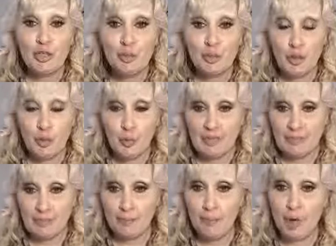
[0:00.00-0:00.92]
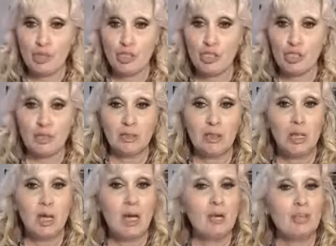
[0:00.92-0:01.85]
who is in motion.
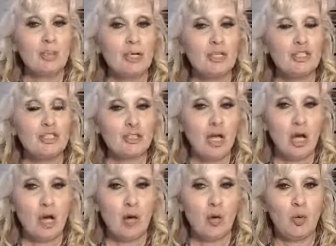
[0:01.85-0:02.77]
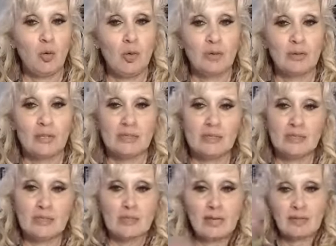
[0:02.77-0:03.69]
Because you know, this
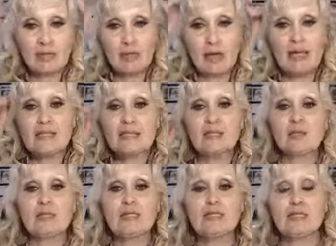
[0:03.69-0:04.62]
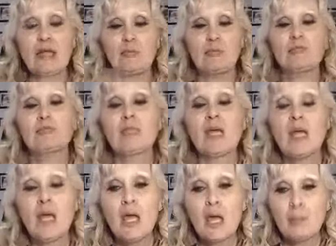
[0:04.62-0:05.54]
is a given, guys. So listen up.
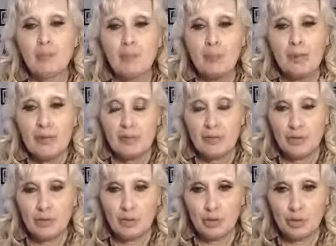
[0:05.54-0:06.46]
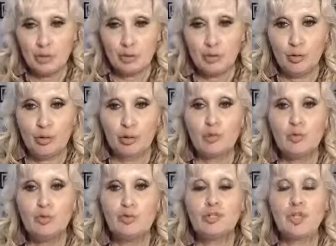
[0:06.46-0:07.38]
Be the you
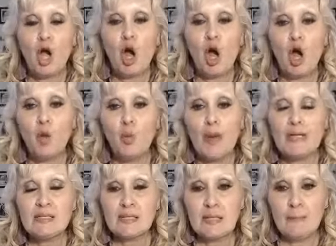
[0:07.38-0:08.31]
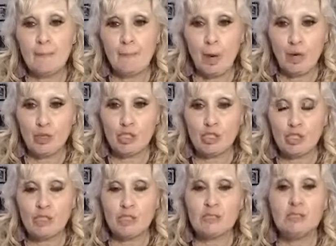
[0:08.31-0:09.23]
who is always in
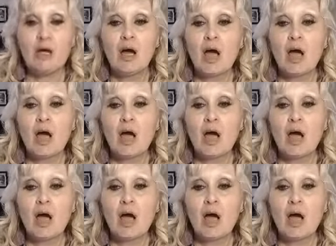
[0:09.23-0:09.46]
motion,